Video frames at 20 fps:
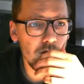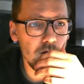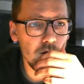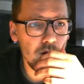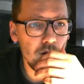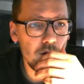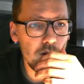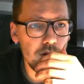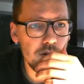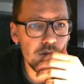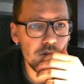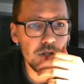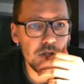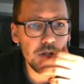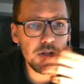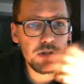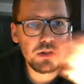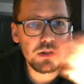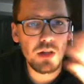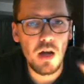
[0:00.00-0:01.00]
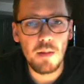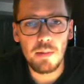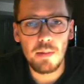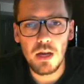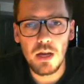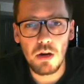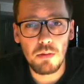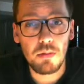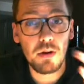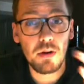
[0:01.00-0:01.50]
I should stop
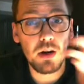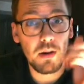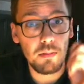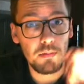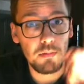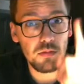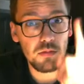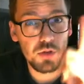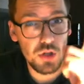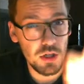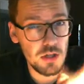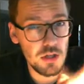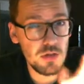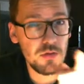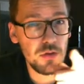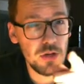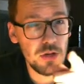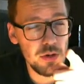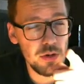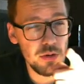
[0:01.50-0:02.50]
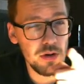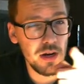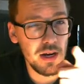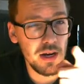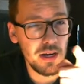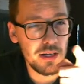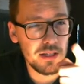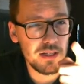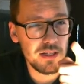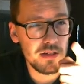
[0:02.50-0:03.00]
here, but I'm just for you
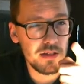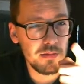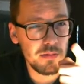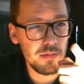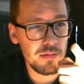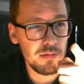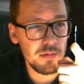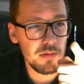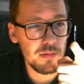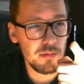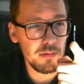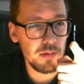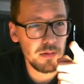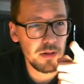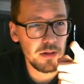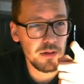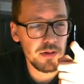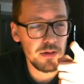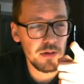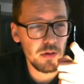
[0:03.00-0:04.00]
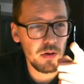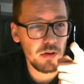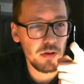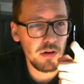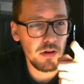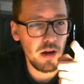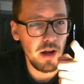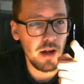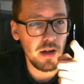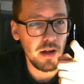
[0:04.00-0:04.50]
guys, because you're all
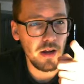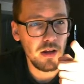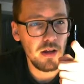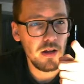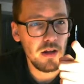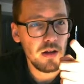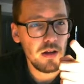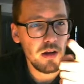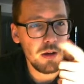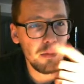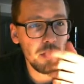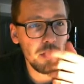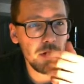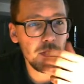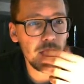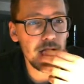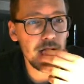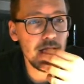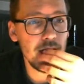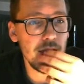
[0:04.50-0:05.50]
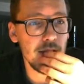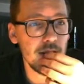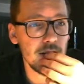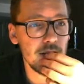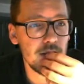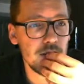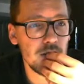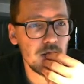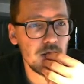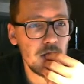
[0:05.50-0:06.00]
crying. I'm gonna read
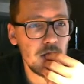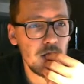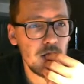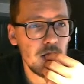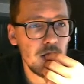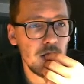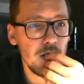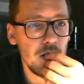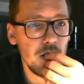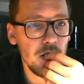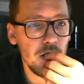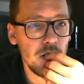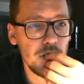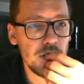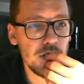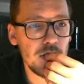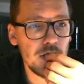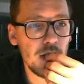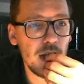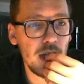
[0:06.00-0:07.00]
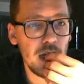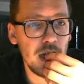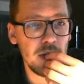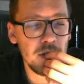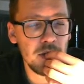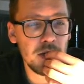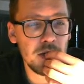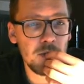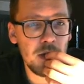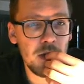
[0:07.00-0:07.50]
this. Urgent
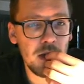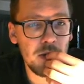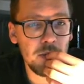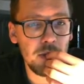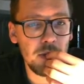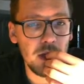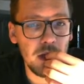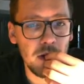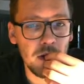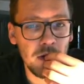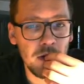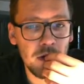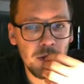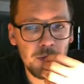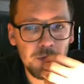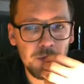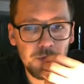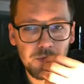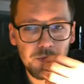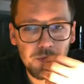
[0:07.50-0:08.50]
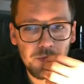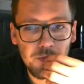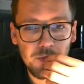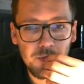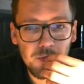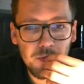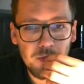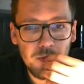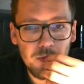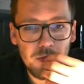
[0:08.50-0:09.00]
dilemmas may appear.
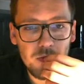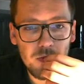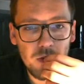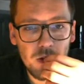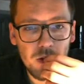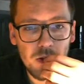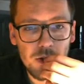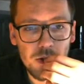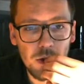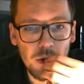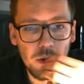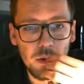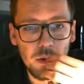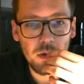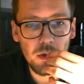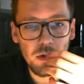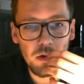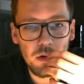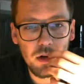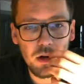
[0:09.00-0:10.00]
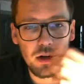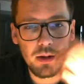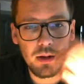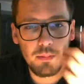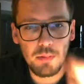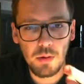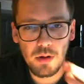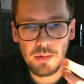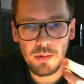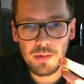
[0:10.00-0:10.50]
So,
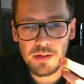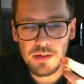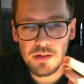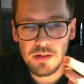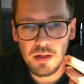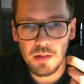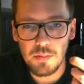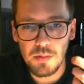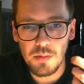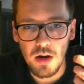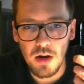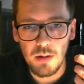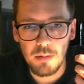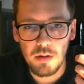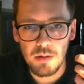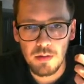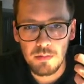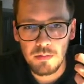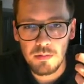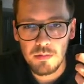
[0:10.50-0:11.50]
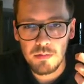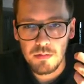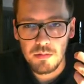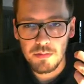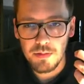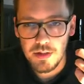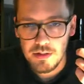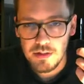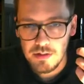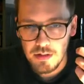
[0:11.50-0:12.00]
unemployment's still a problem.
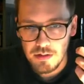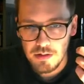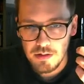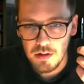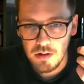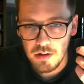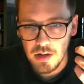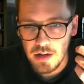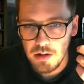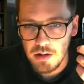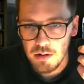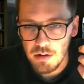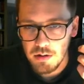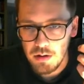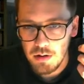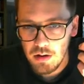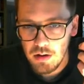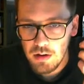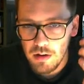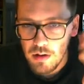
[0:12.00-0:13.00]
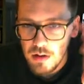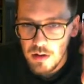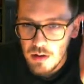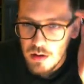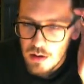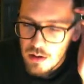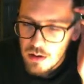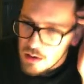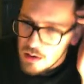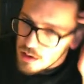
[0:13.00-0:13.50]
These things are looking good.
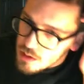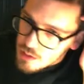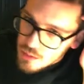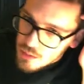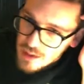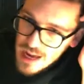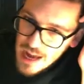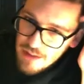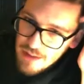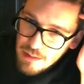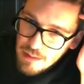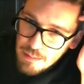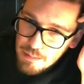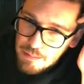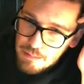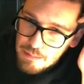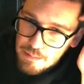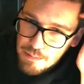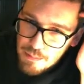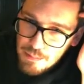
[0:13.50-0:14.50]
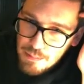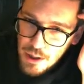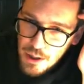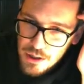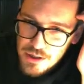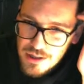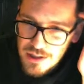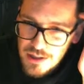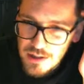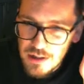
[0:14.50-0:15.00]
We have a
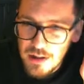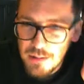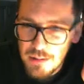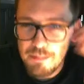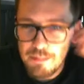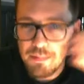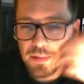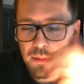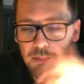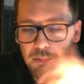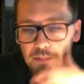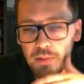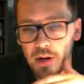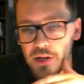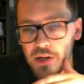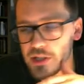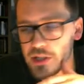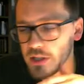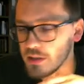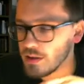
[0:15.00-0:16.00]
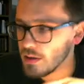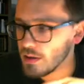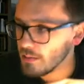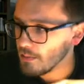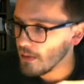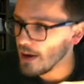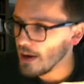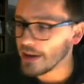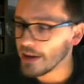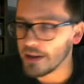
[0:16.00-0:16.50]
budget,
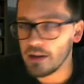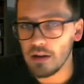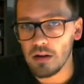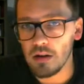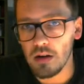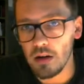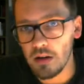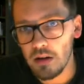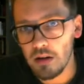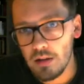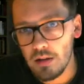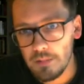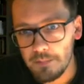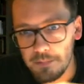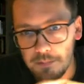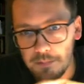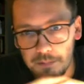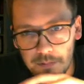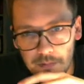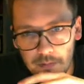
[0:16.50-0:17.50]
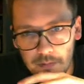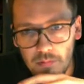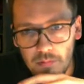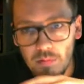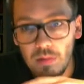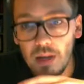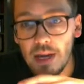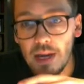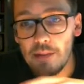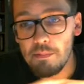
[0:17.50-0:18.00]
my god.
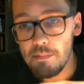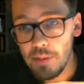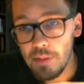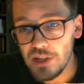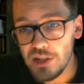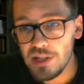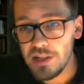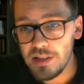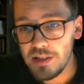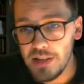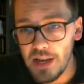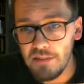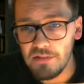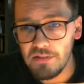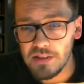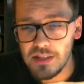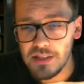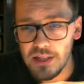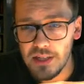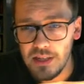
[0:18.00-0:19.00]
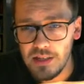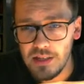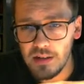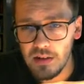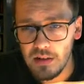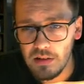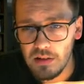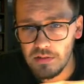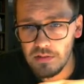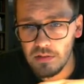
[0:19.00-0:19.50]
A budget deficit
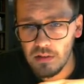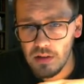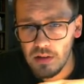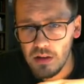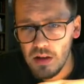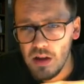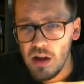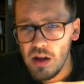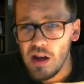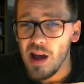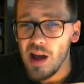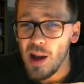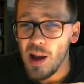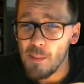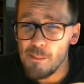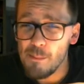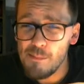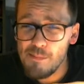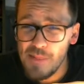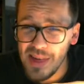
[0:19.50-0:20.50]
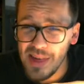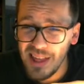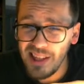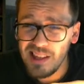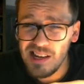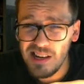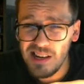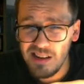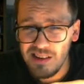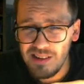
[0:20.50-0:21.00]
of £1
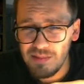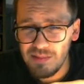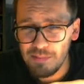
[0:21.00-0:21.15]
billion.